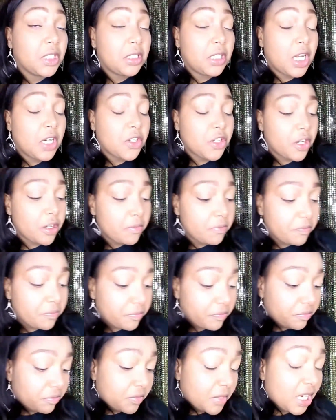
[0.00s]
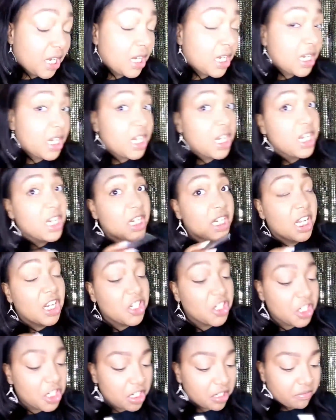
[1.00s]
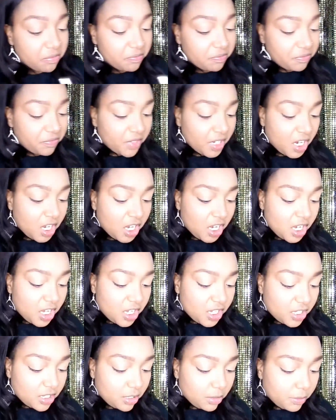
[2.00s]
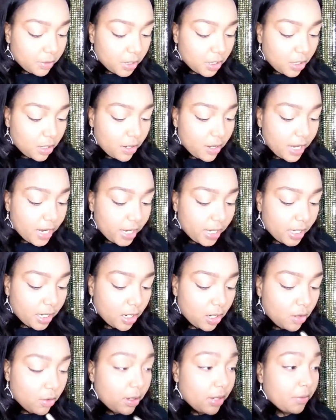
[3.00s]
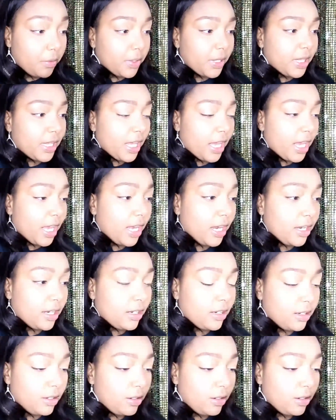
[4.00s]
Not sure. So I'm gonna go ahead and go in with that